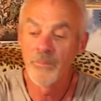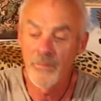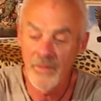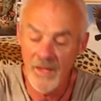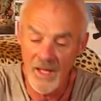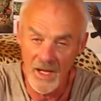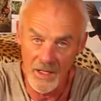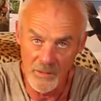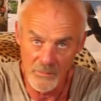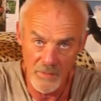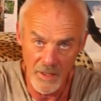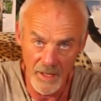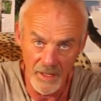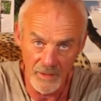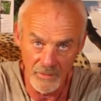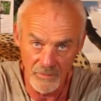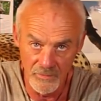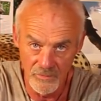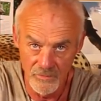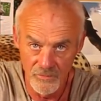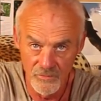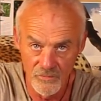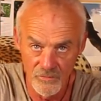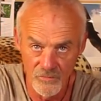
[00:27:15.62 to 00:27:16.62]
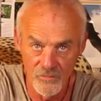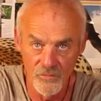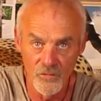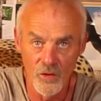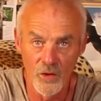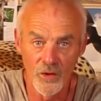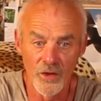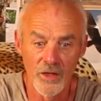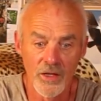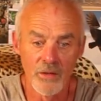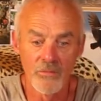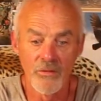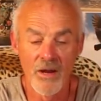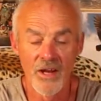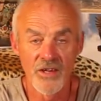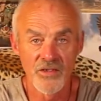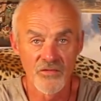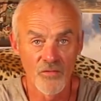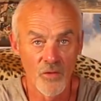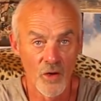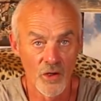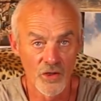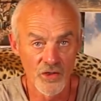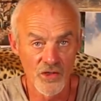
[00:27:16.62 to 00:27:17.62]
came back, rodding the
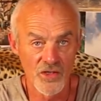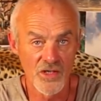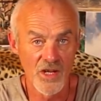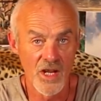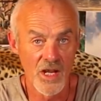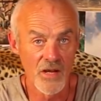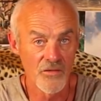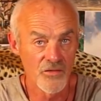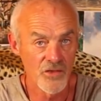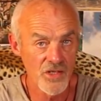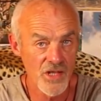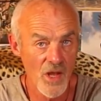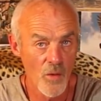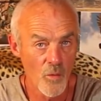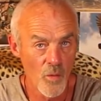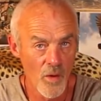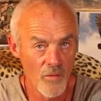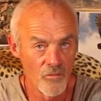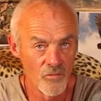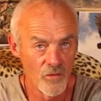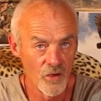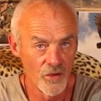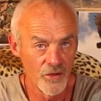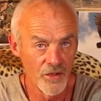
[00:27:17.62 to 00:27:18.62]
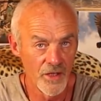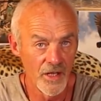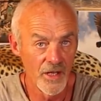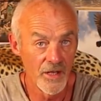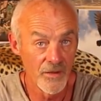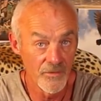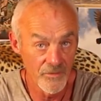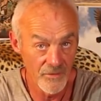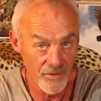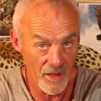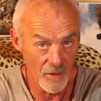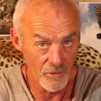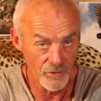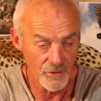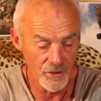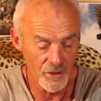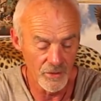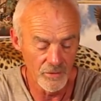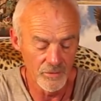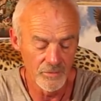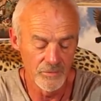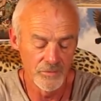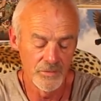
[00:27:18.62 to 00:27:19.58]
rest. Thought I'd just leave just that one rod there, that'll do.